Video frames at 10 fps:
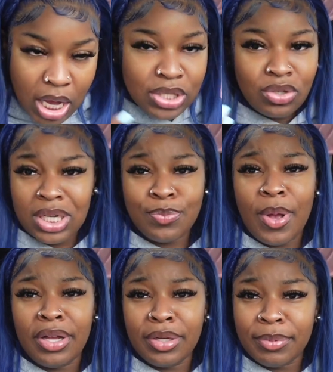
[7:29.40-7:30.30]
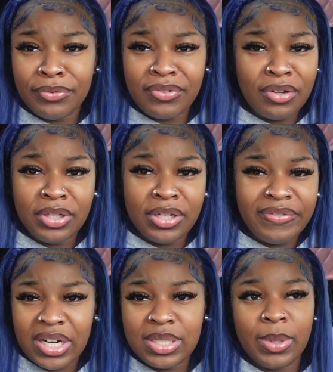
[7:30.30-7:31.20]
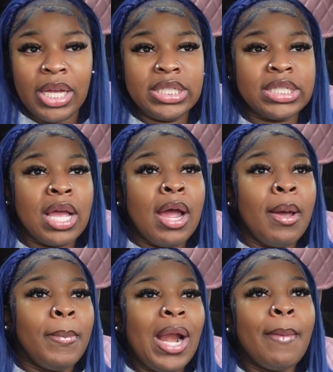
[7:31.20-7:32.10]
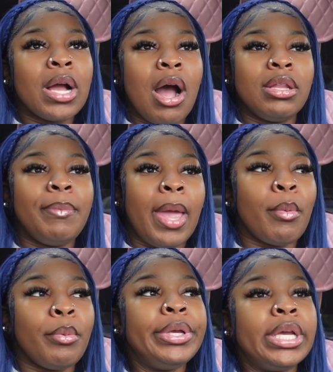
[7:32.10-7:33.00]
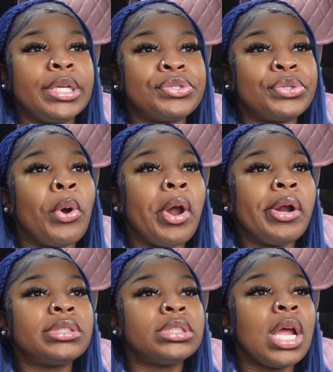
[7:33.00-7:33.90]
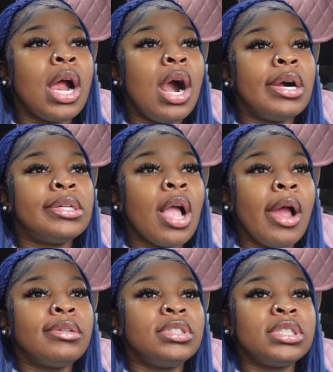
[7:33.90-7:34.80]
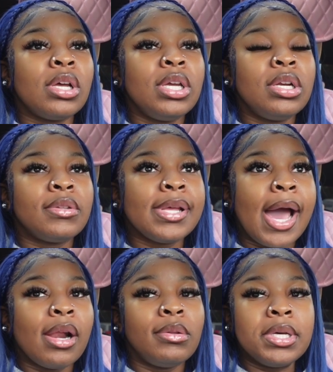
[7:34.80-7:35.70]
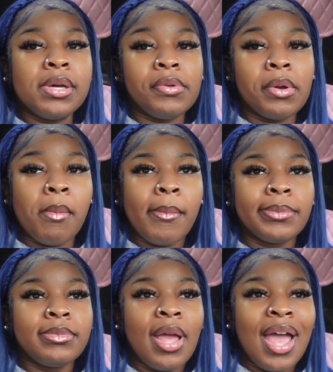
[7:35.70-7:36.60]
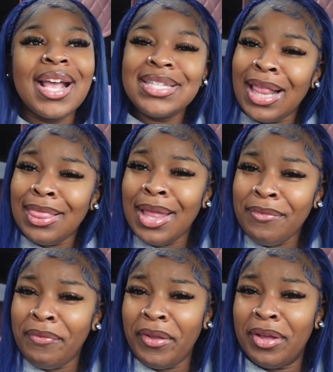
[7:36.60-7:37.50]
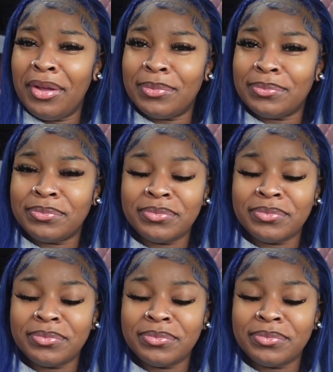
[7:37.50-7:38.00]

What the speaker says: So that's why I hung up the phone in the first place. But I'm going to call him back when we get in the store, just so he don't think I don't love him. Because I love him.